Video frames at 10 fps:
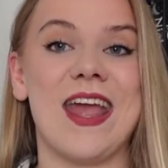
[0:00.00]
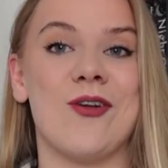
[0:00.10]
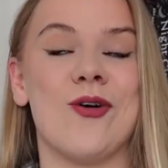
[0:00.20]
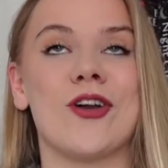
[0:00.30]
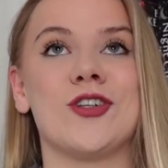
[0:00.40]

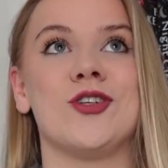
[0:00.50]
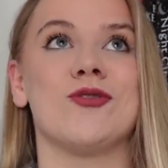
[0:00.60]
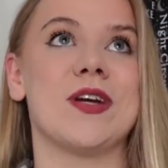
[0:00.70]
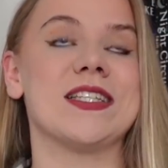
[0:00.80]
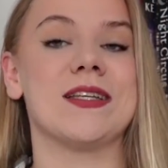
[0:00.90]
in order
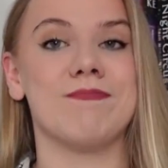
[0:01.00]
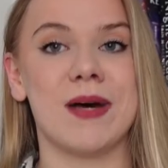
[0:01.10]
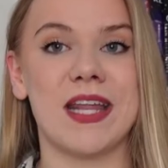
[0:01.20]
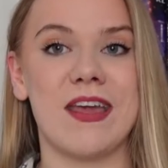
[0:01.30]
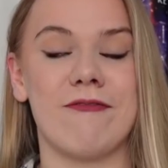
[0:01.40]
to raise some
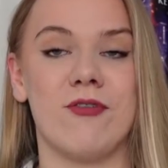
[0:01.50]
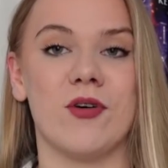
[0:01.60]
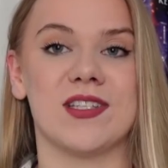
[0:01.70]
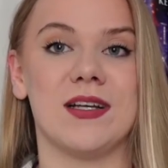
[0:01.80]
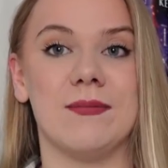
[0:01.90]
money
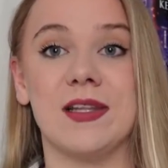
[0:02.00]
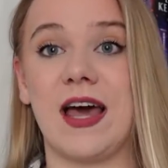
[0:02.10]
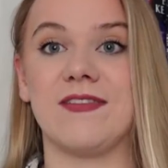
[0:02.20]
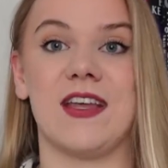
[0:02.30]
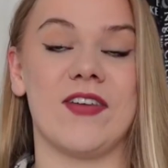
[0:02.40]
for some
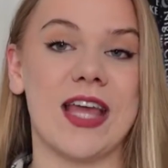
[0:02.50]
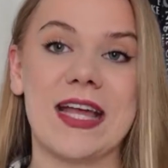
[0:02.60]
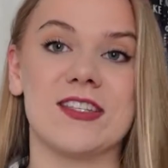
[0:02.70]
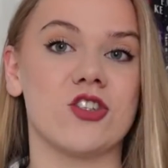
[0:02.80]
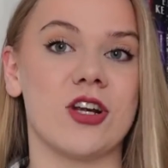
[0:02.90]
life-saving
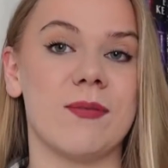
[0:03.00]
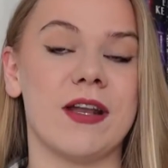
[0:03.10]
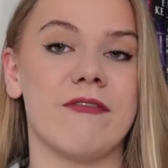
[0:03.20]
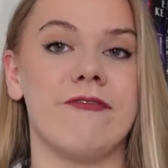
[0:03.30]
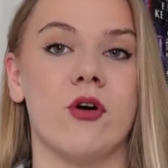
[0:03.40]
cancer
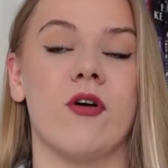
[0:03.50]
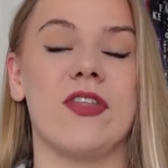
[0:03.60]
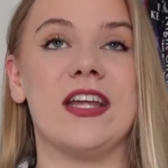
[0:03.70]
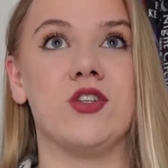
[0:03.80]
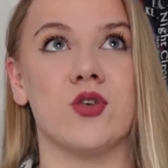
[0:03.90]
treatment for
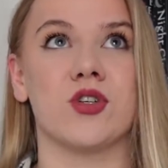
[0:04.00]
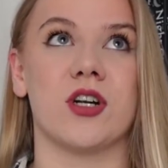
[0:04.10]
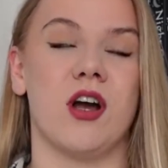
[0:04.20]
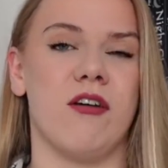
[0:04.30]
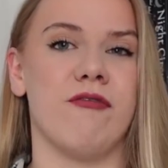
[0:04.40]
the
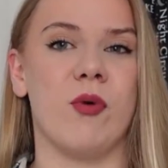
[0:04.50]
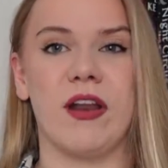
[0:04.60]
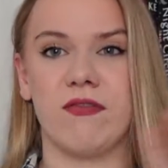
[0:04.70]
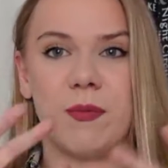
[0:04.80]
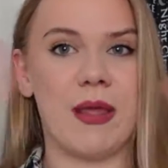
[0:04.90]
daughter of
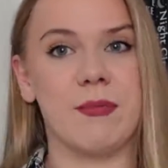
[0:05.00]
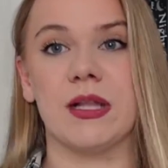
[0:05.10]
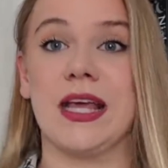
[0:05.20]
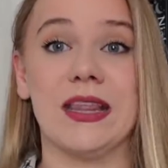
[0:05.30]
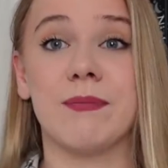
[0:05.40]
one of the
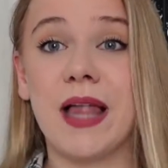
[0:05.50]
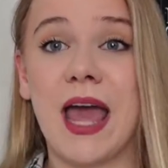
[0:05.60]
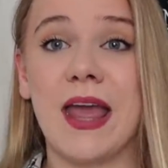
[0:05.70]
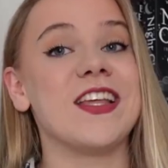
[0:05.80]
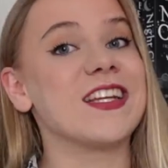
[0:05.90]
people in the
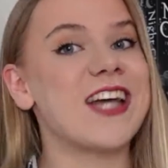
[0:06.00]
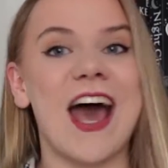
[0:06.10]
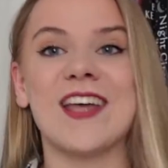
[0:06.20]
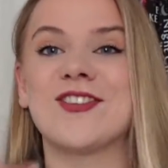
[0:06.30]
play. The entire